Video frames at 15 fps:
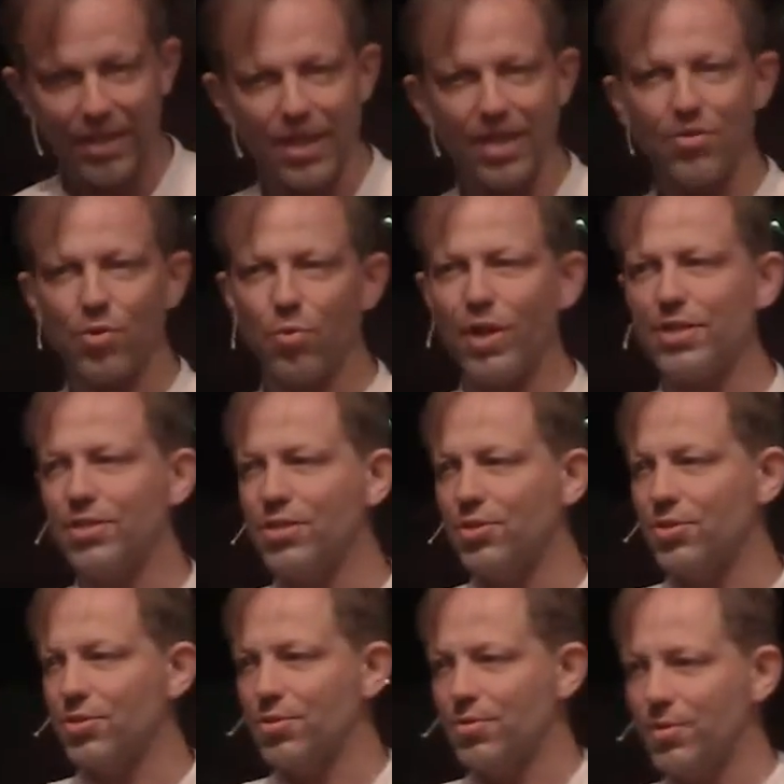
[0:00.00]
If you want
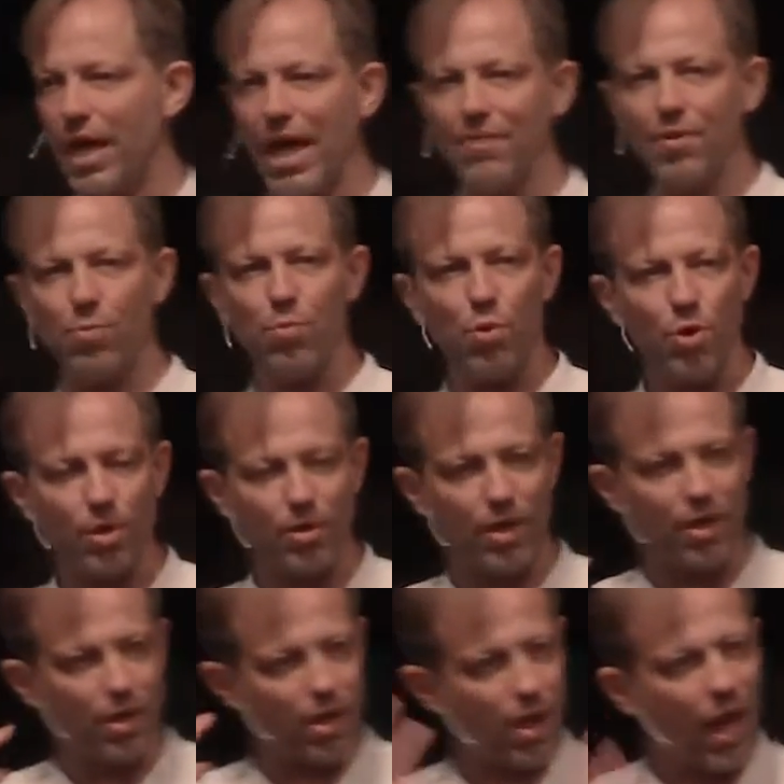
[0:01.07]
to have a
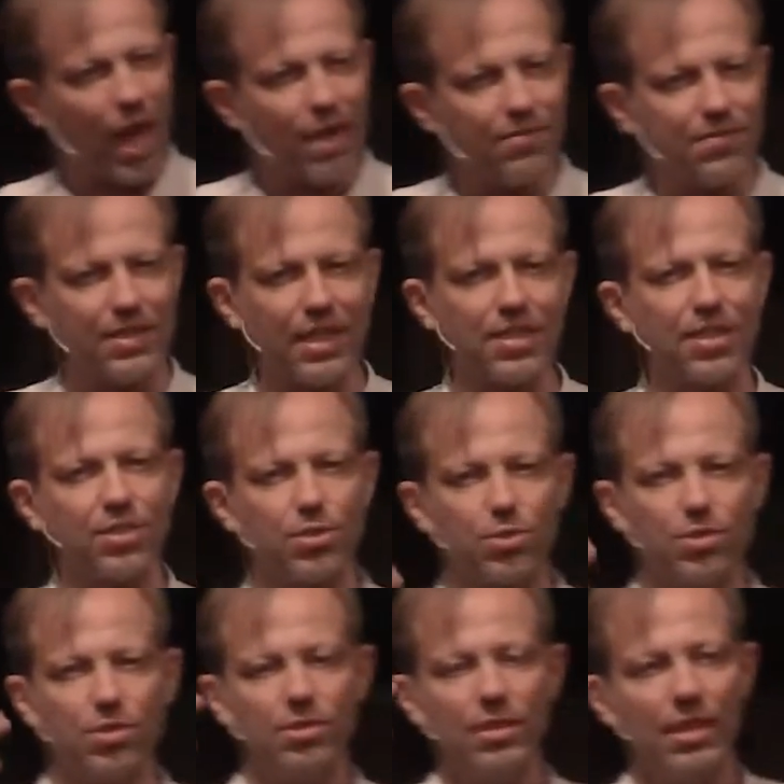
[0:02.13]
life that
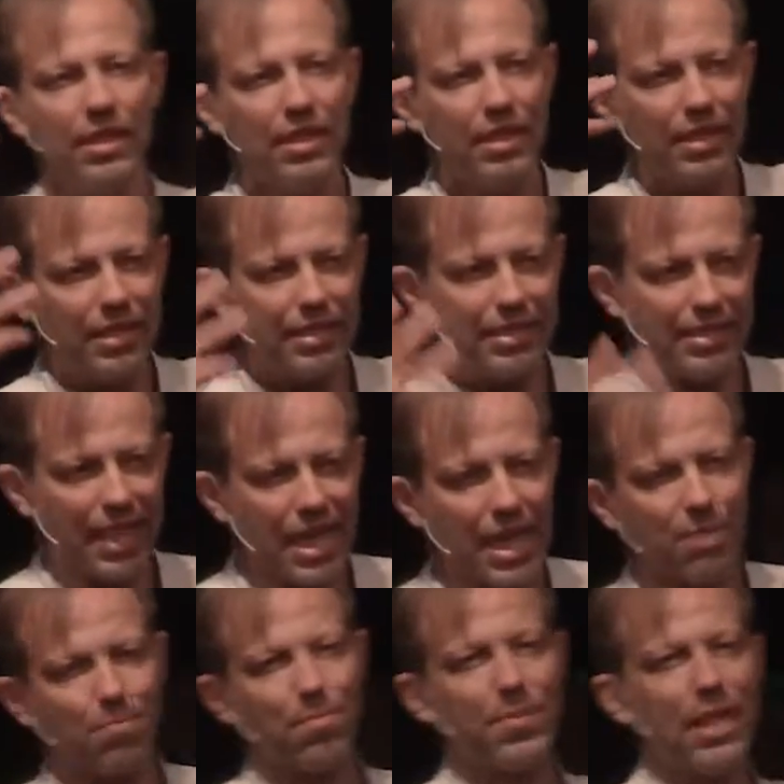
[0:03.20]
is
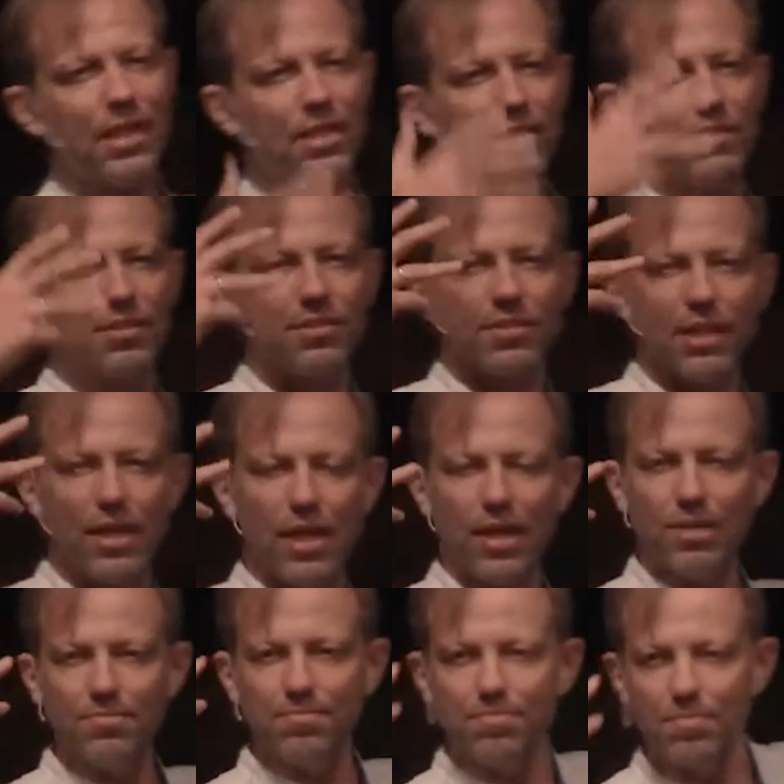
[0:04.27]
deep, that is
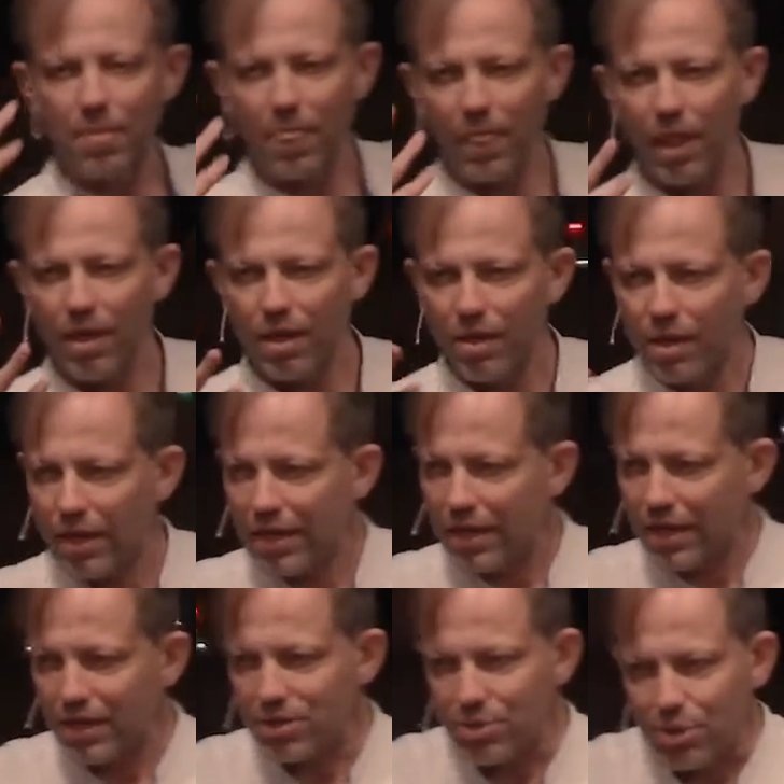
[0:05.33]

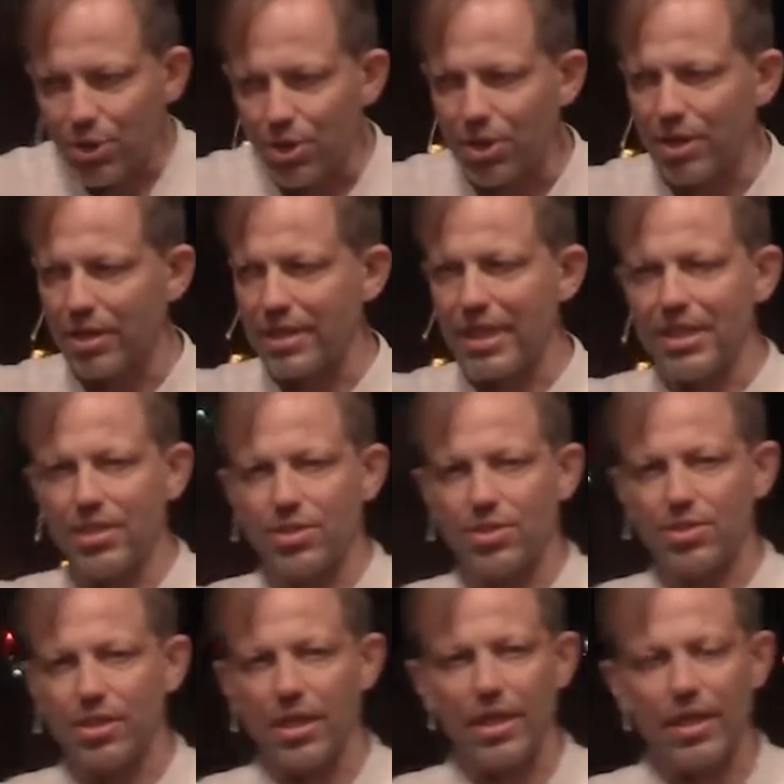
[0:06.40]
eternal, that
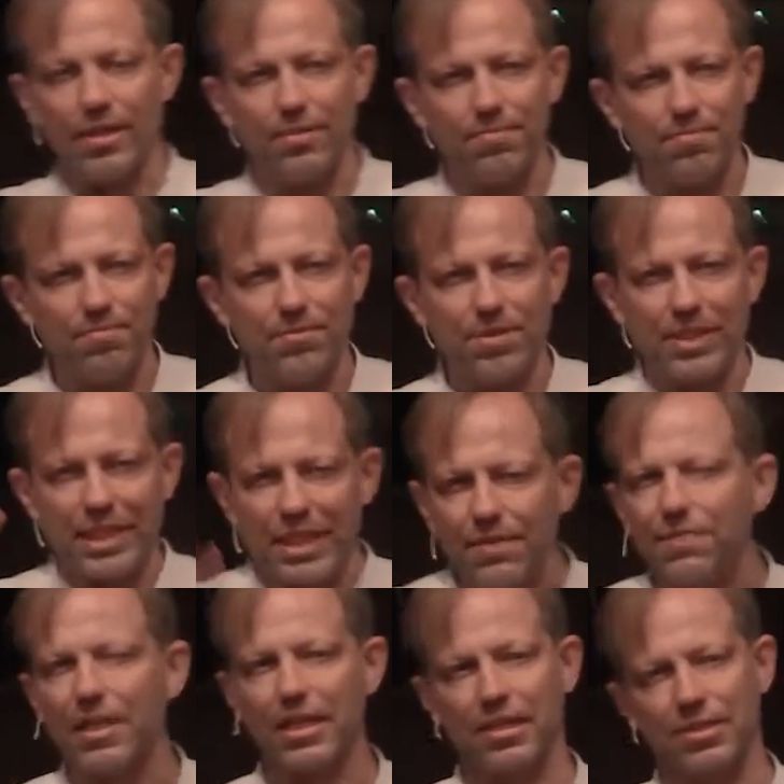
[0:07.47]
is
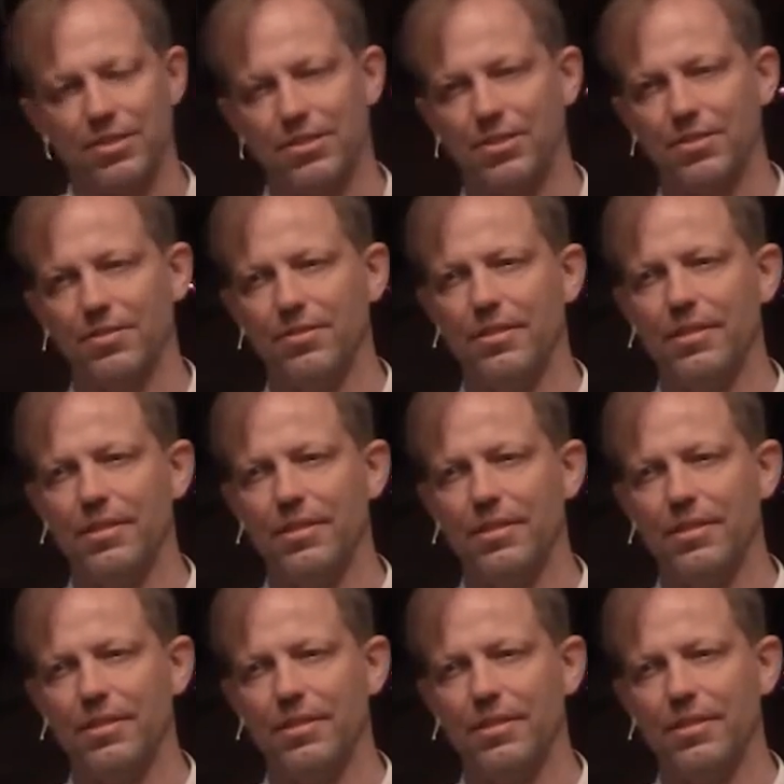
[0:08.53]
significant,